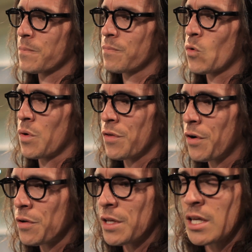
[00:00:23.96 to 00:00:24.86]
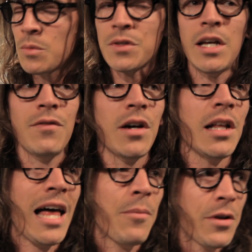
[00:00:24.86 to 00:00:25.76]
with Hurley. It was kind of a
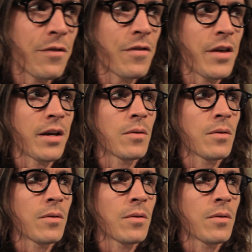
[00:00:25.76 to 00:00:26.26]
collaborative thing.